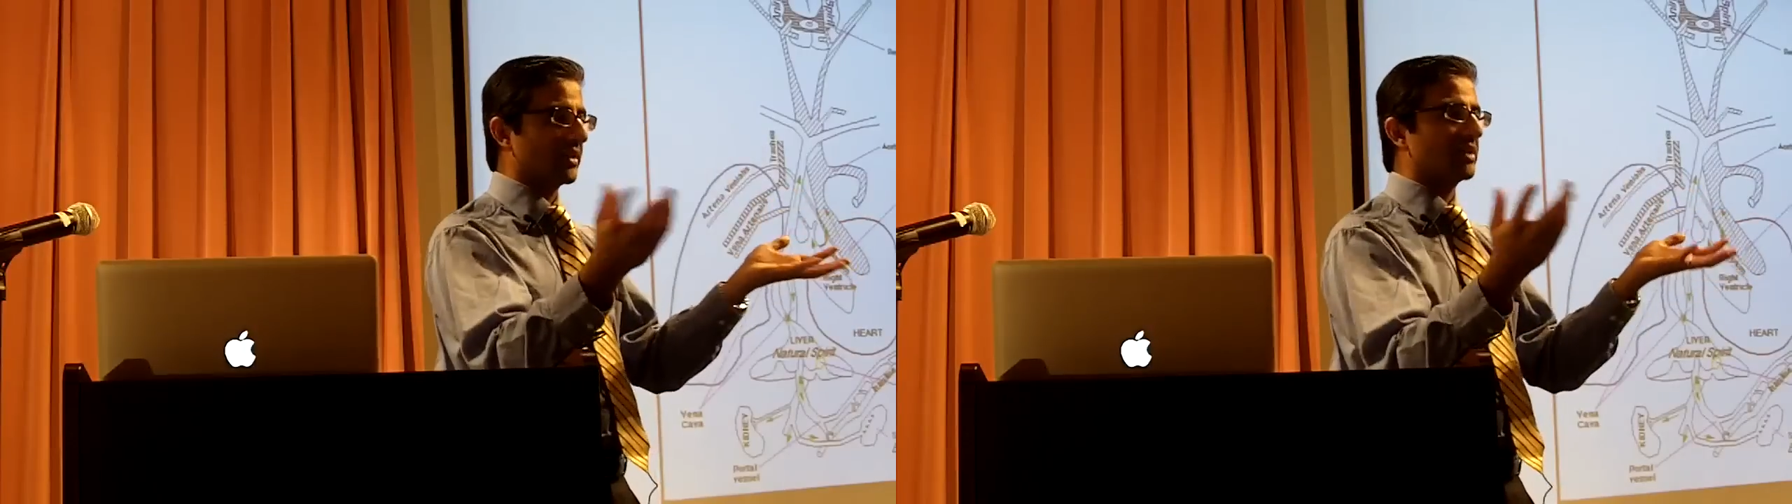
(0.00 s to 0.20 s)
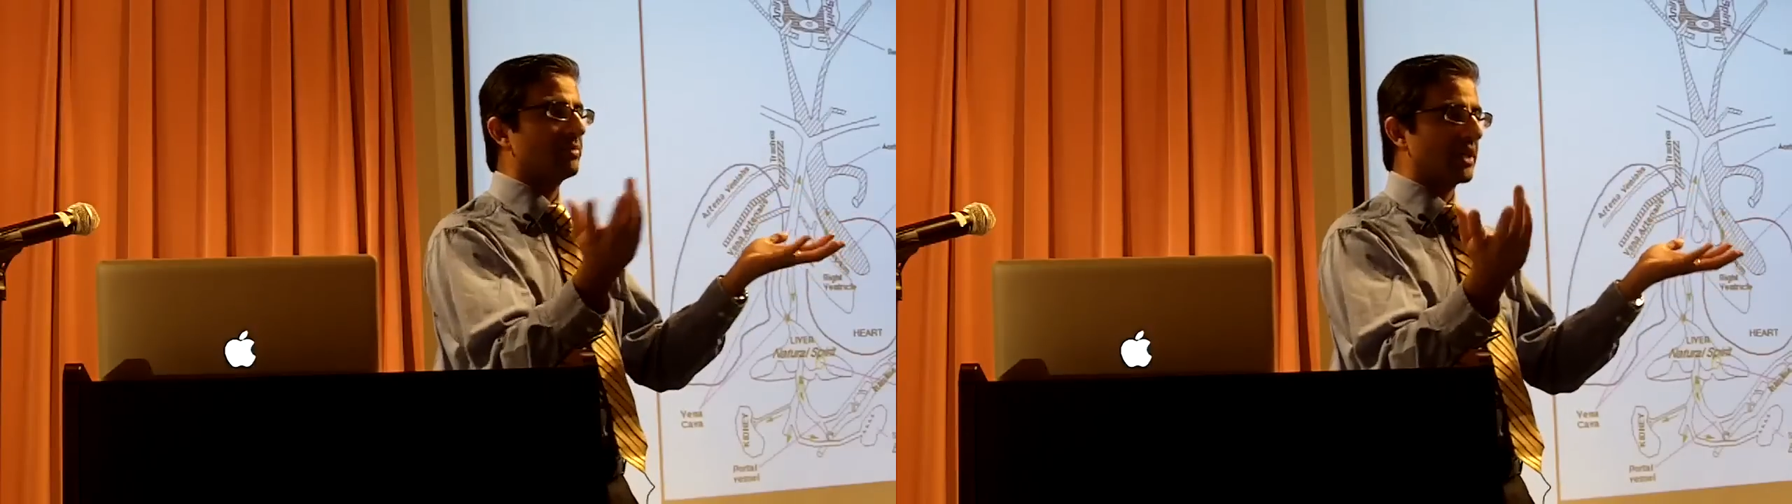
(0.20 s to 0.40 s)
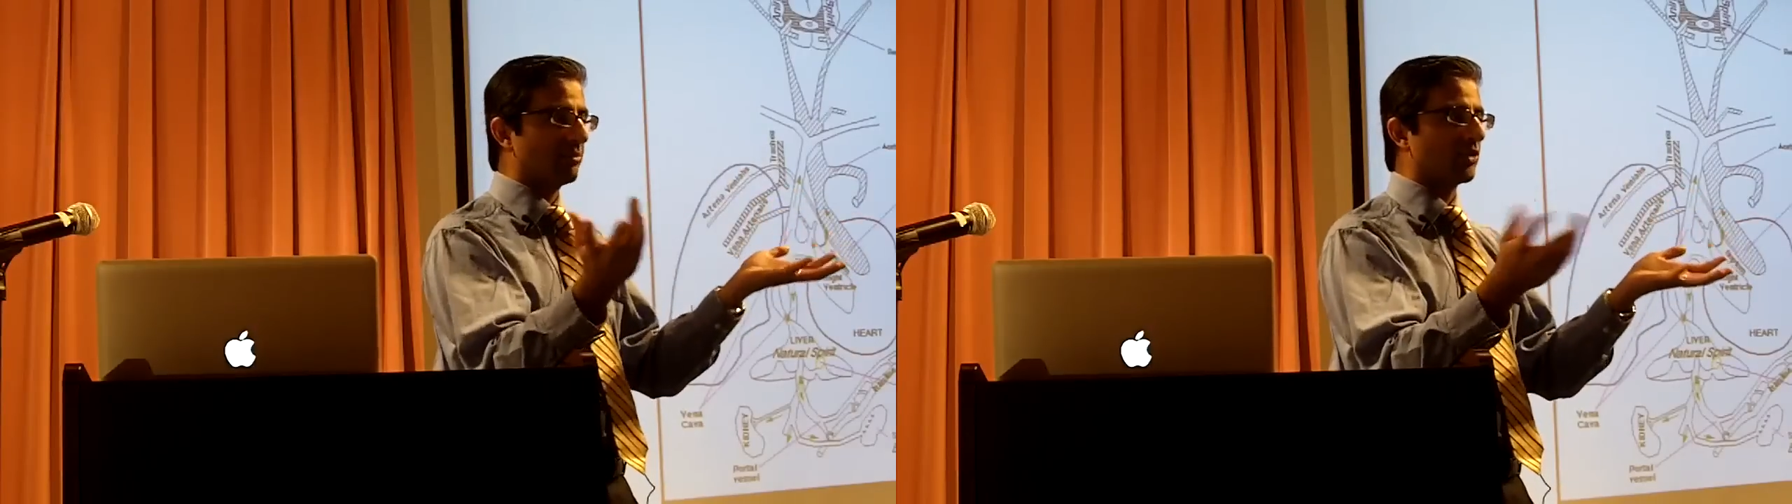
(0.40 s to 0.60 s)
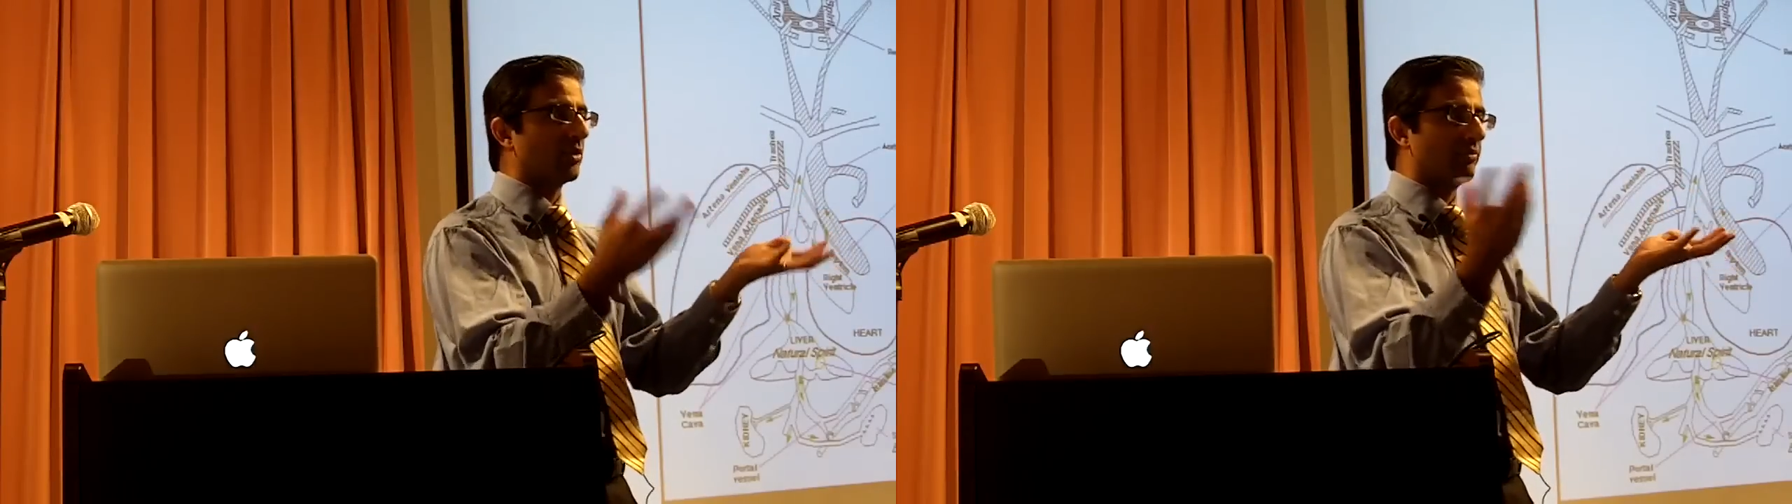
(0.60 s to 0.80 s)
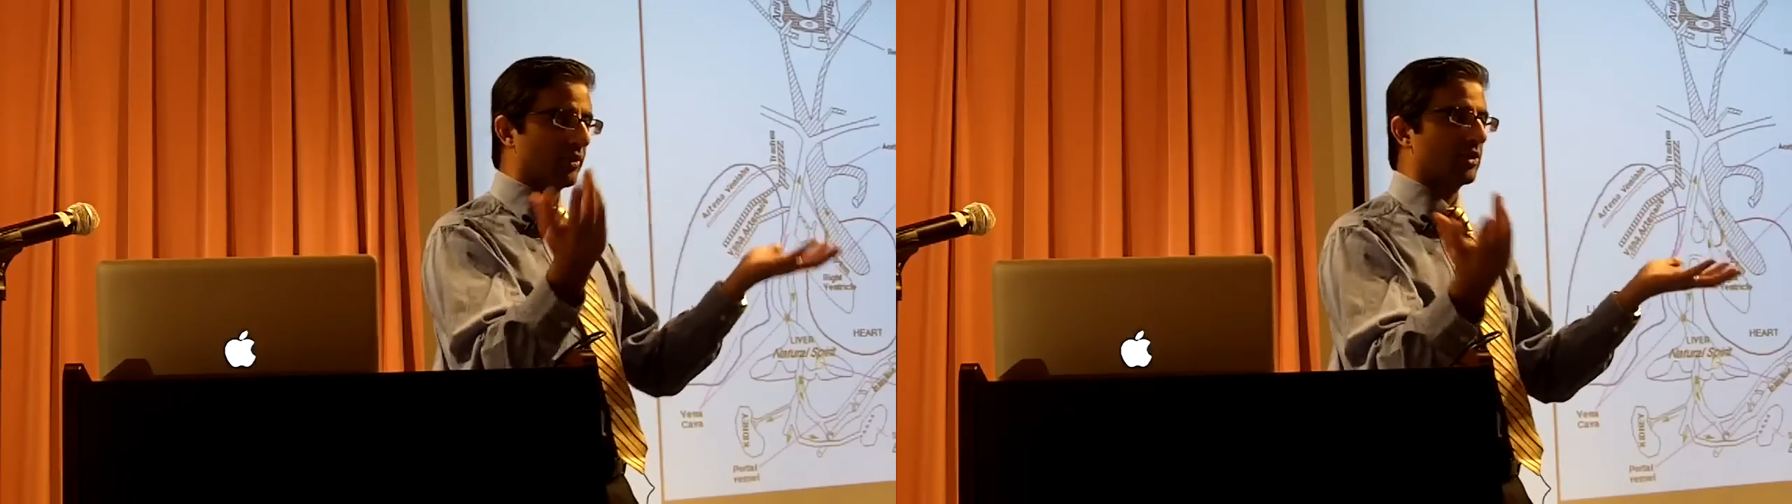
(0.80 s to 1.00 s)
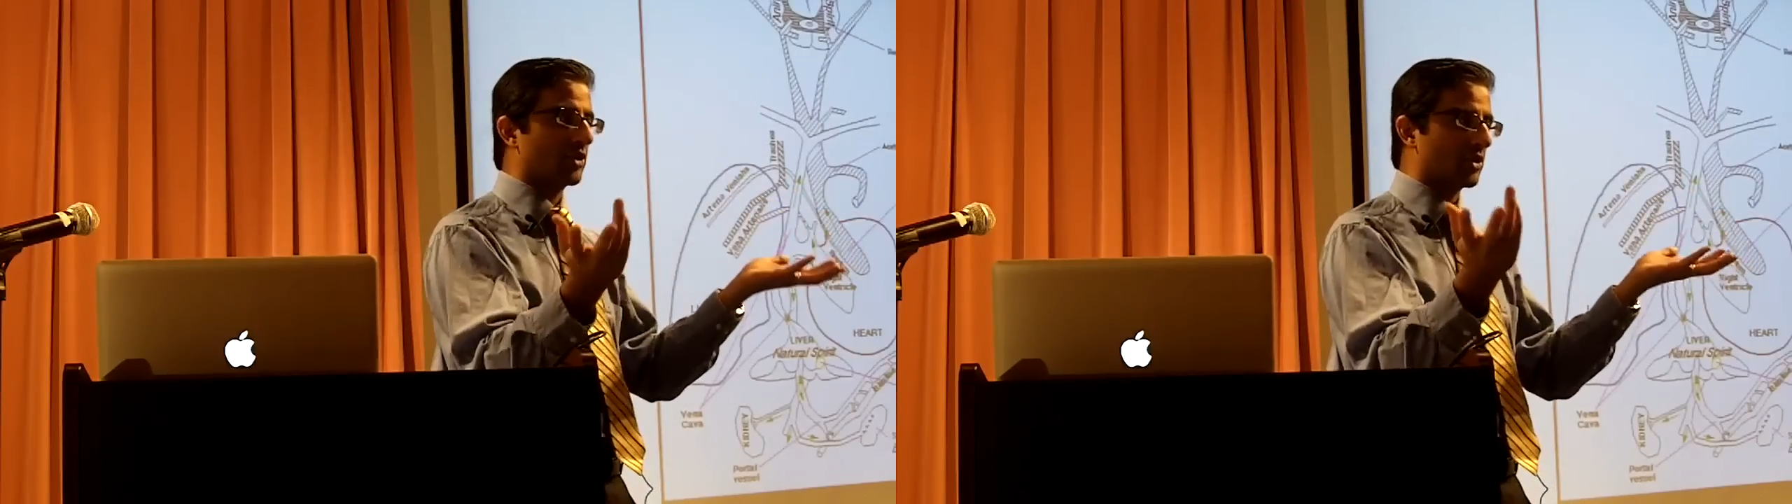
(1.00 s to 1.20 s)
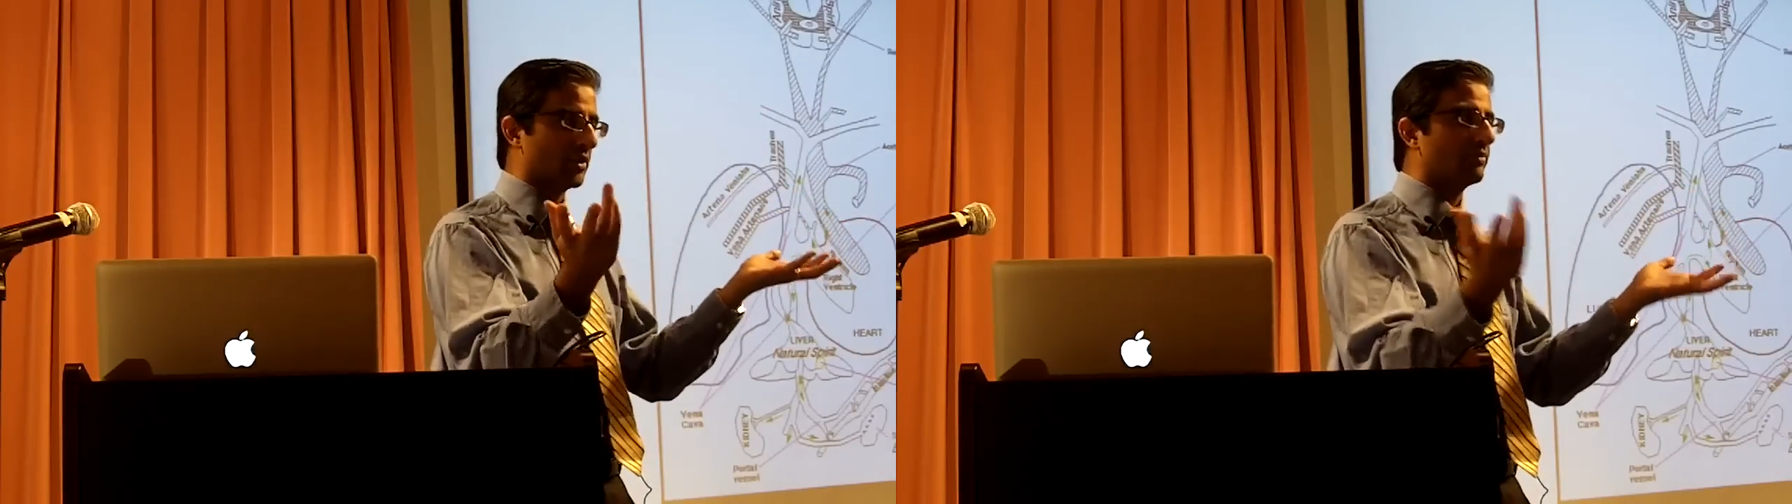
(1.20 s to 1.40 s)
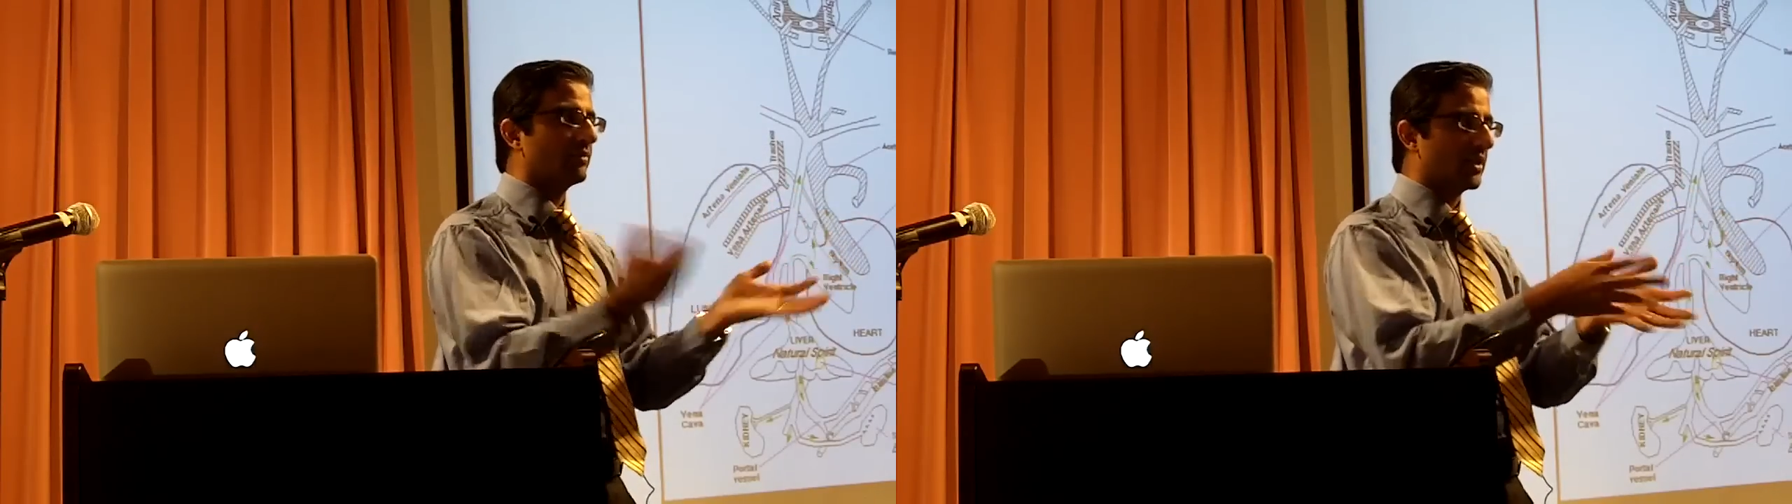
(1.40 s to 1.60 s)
that is being absorbed for nutrition.